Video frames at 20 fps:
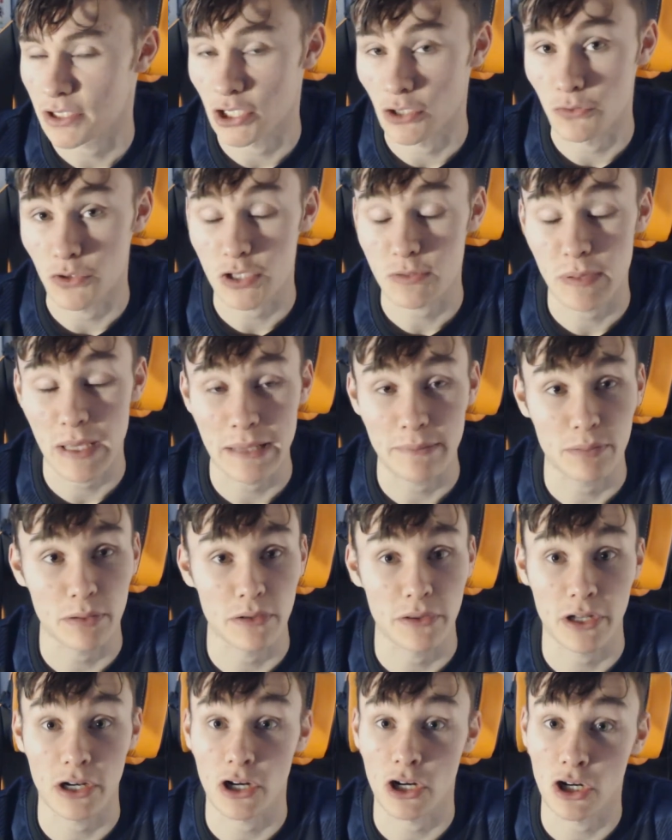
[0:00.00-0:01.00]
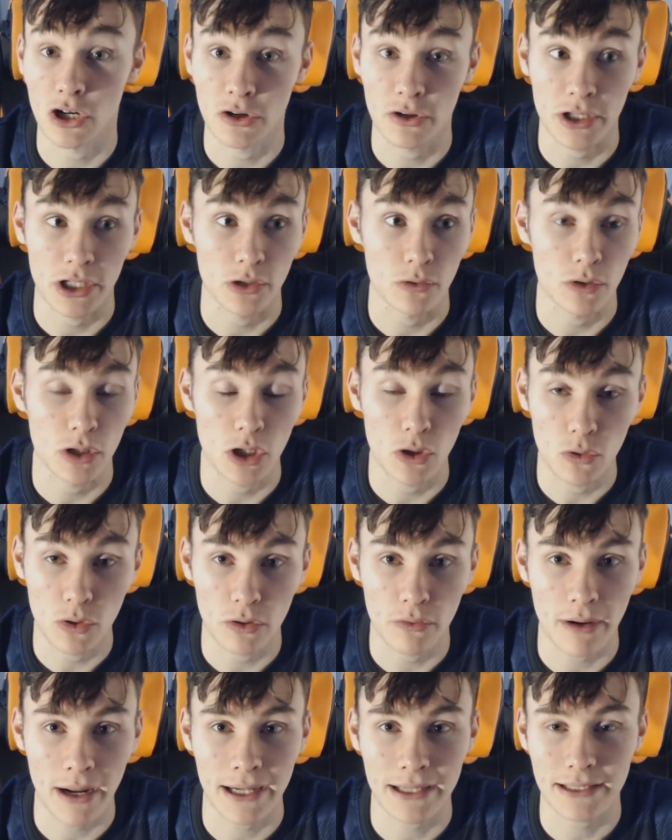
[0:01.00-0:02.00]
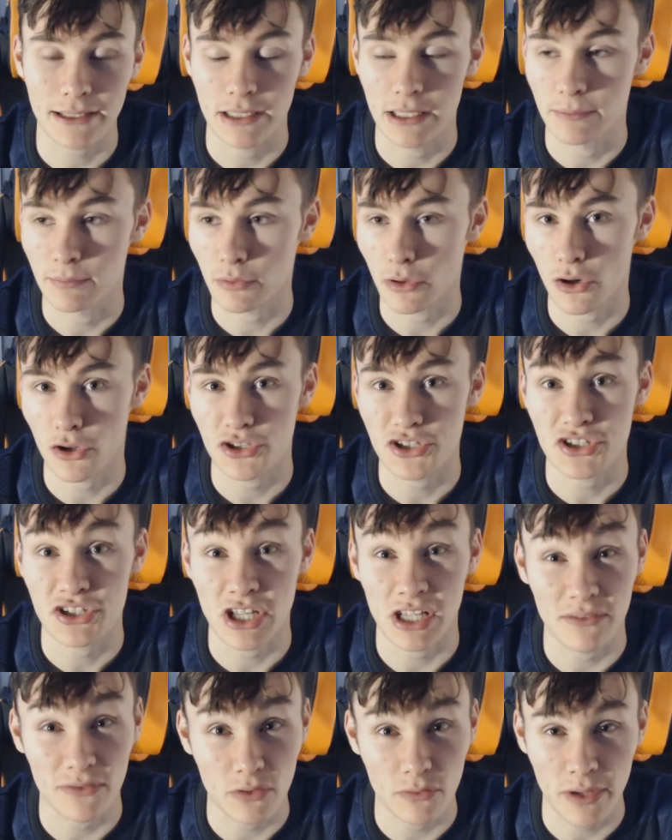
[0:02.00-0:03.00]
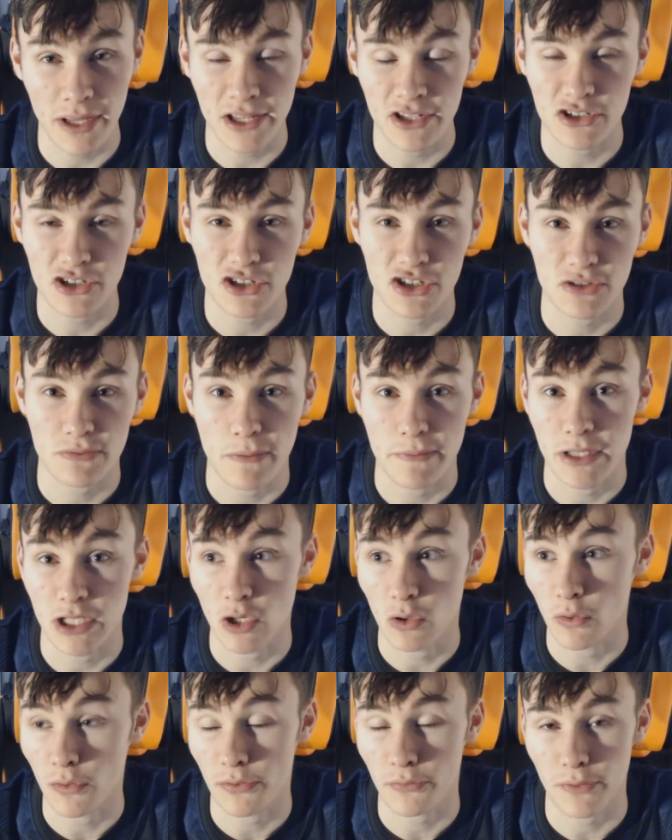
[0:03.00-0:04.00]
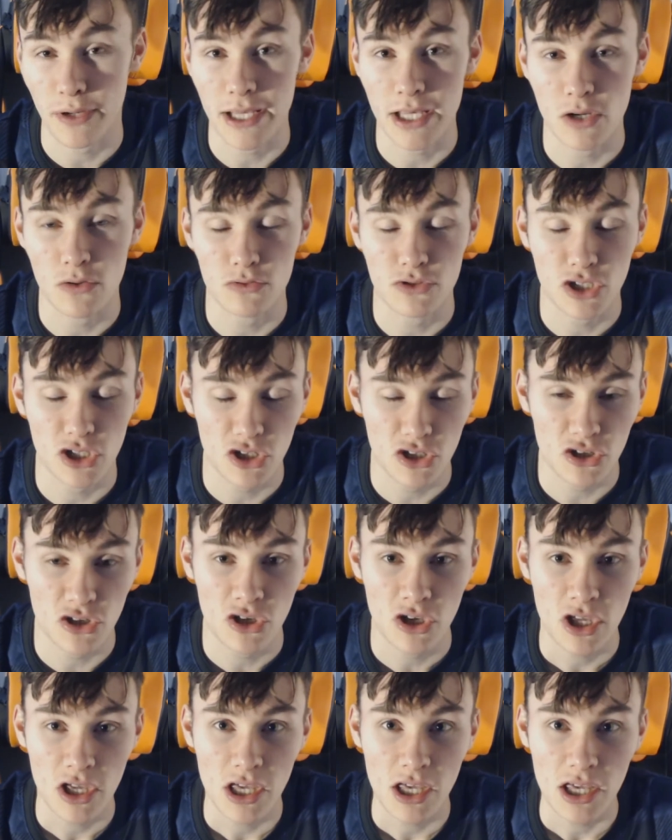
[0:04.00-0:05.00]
You know, there's people that are, you know, lower ranked in the bronze silver ranges, maybe Go 3, Go 2.